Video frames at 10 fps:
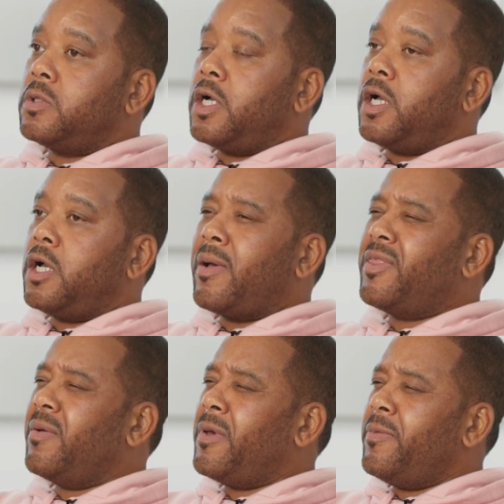I
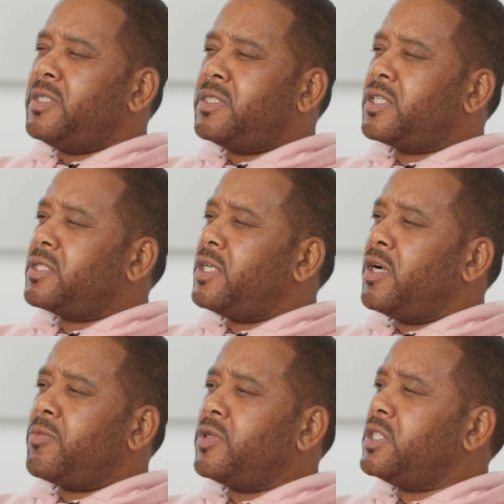think maybe 7
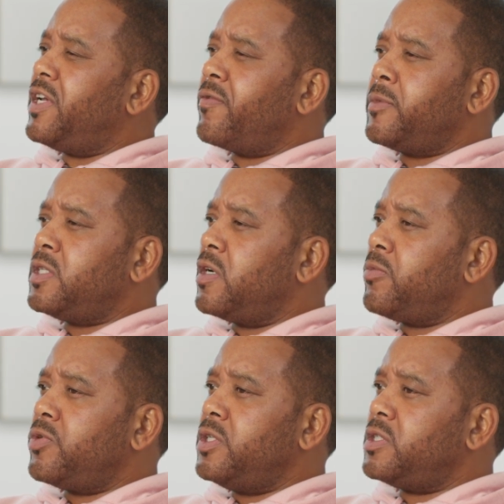ceremonies
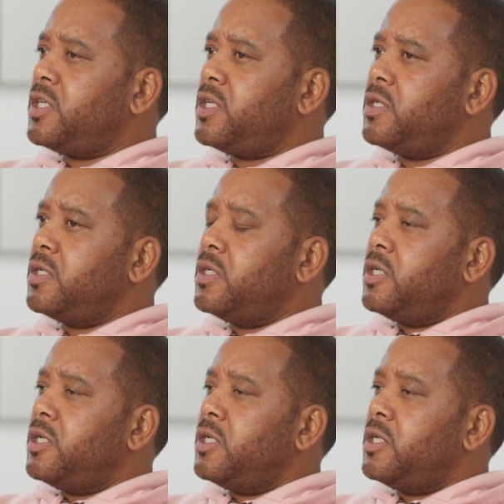in,